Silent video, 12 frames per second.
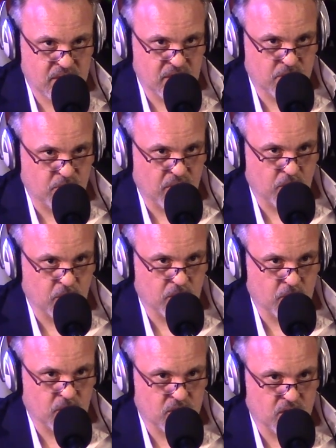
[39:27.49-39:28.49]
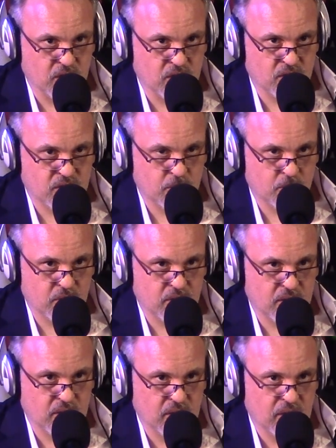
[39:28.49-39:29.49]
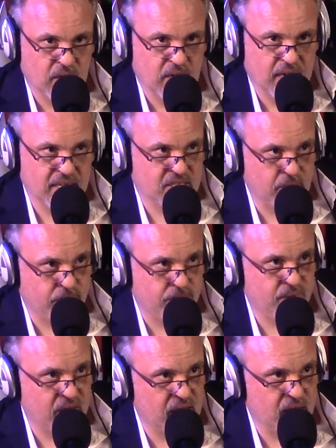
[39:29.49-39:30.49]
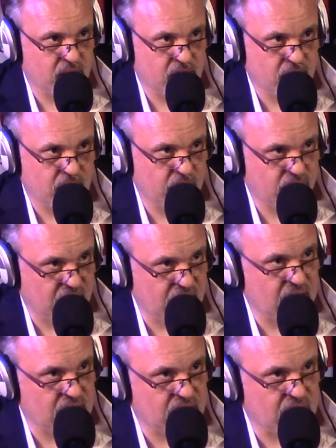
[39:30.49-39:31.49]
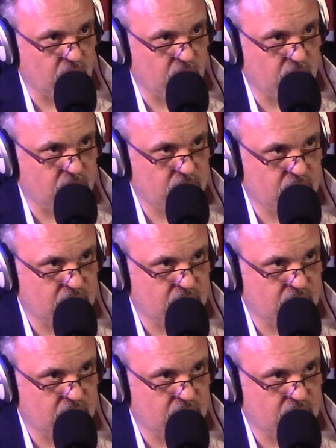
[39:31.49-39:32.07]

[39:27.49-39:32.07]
his brother wouldn't want to hurt him, would he? No. It's the fear of the unknown.